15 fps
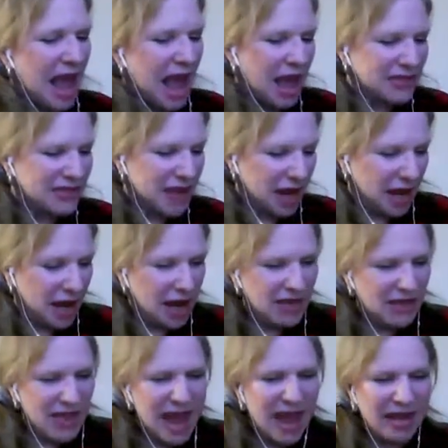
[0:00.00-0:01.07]
I think
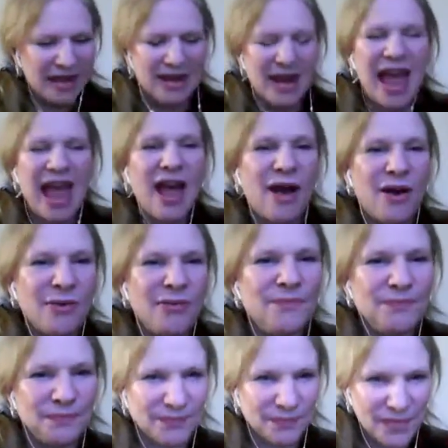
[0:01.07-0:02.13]
that now
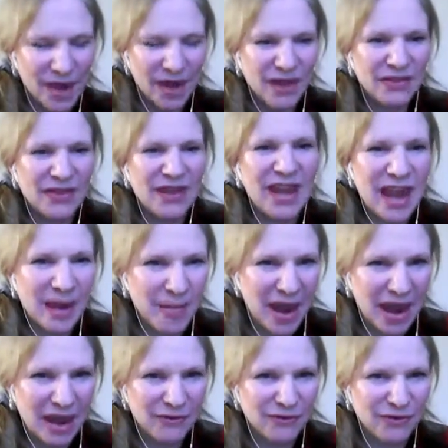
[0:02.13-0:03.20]
the name
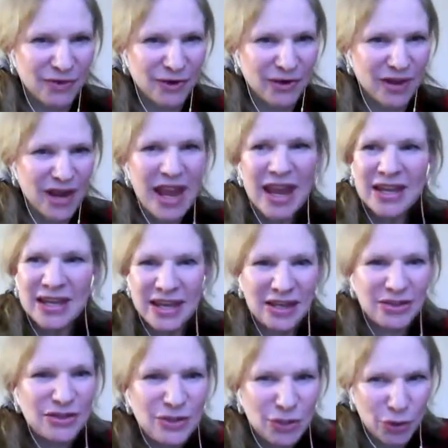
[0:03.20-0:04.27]
Hanford
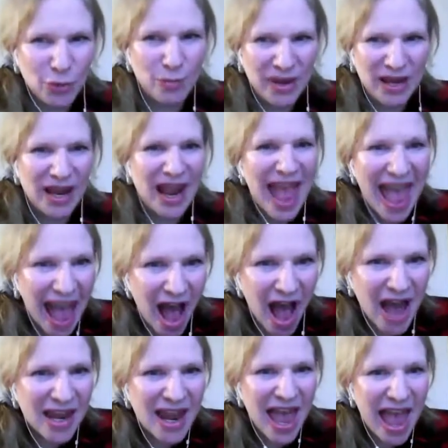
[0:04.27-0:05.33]
needs to be
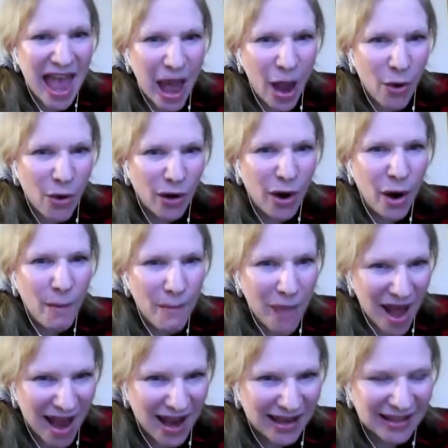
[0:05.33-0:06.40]
on our
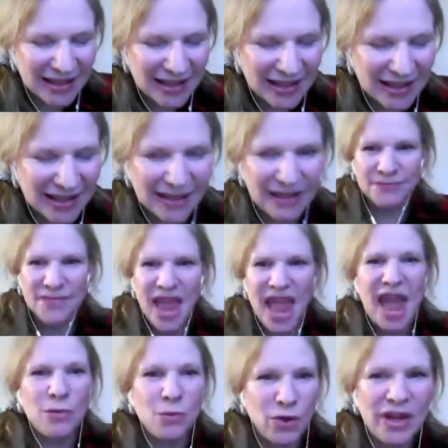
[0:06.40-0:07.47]
mind.
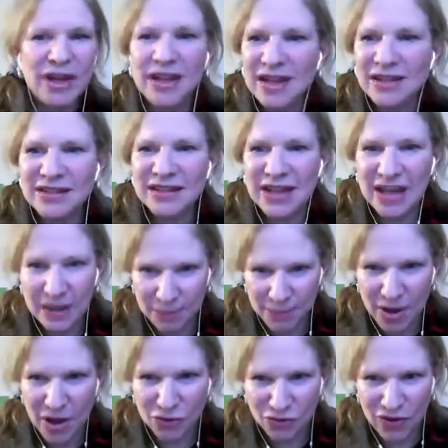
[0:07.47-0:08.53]
And we need to keep
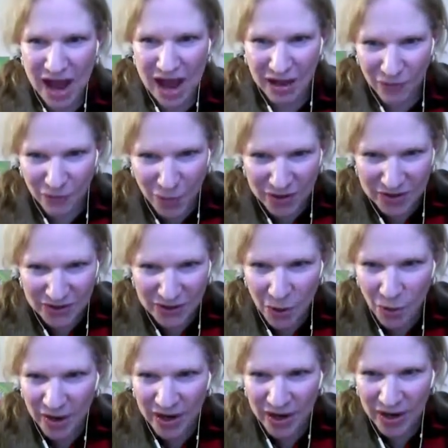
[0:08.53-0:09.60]
track of what's
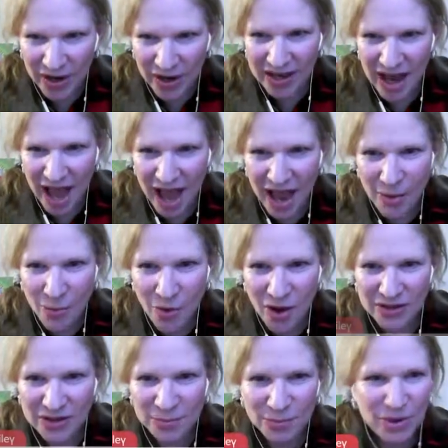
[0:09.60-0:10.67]
going on. And I
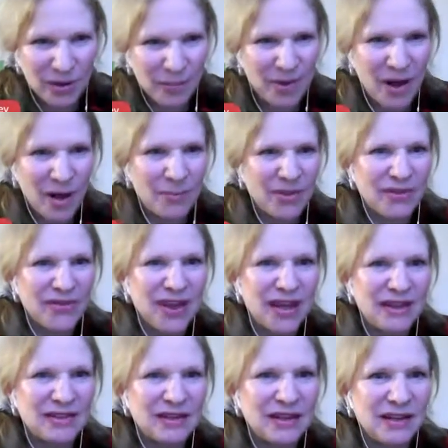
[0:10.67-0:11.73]
want to put up a couple of
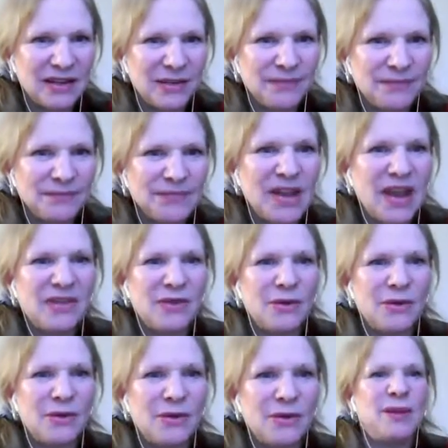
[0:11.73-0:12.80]
things. Yeah,
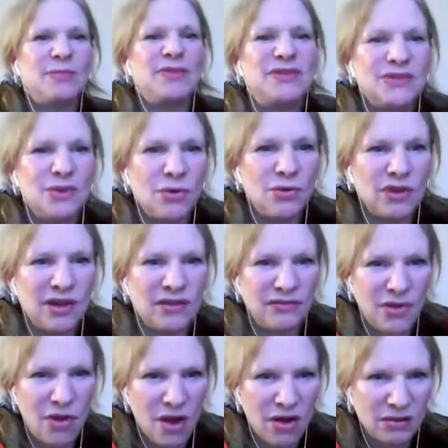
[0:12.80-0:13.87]
those babies don't live
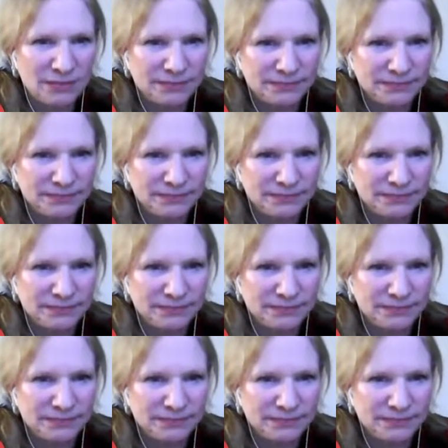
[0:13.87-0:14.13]
long.